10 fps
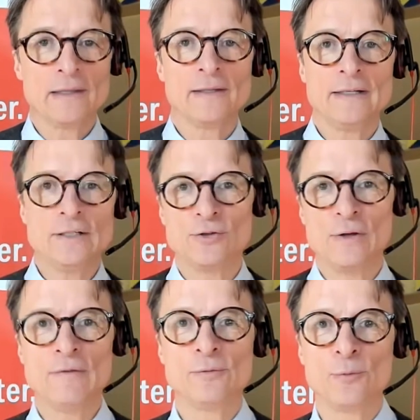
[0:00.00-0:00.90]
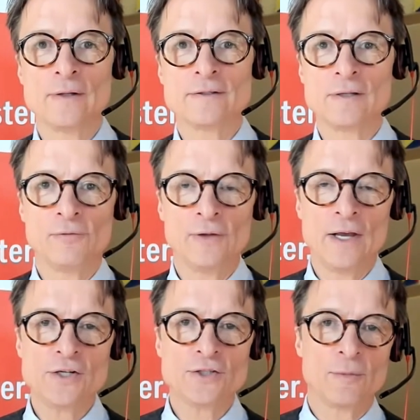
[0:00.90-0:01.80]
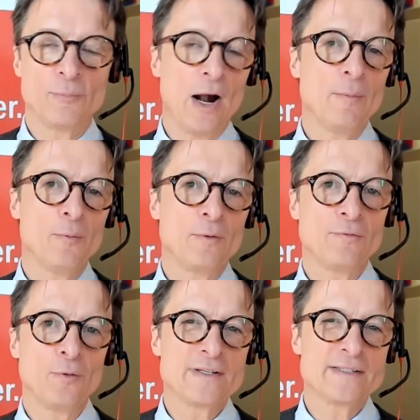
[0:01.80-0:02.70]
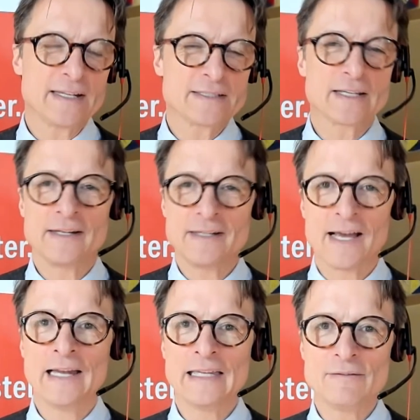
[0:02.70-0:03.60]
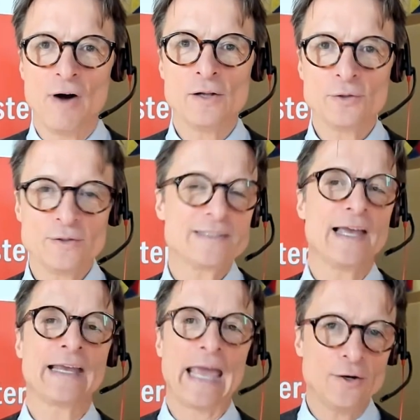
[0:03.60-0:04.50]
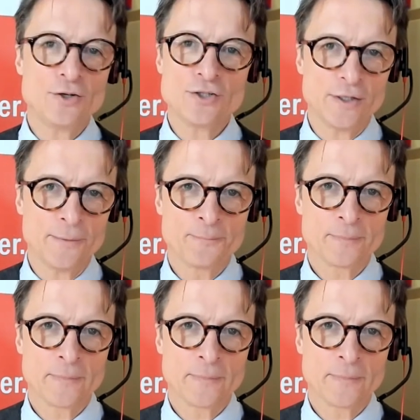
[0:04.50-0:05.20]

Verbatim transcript: and ability to influence inflation. The problem with food is that it's, it's highly volatile. It's like energy.